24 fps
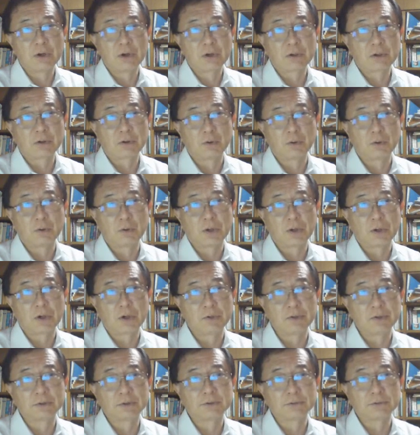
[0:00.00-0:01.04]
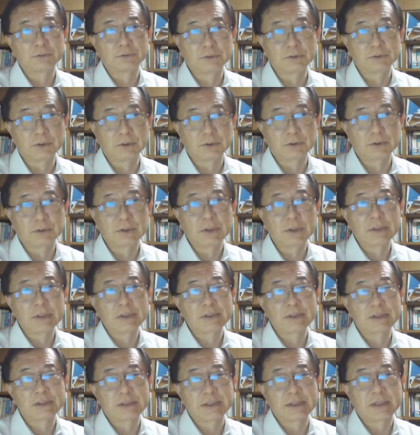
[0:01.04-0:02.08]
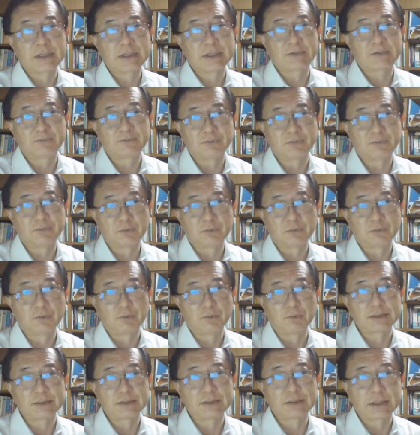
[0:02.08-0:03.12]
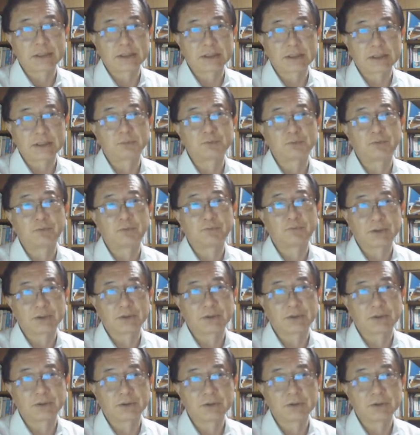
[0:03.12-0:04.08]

COA will not seek for a single profit.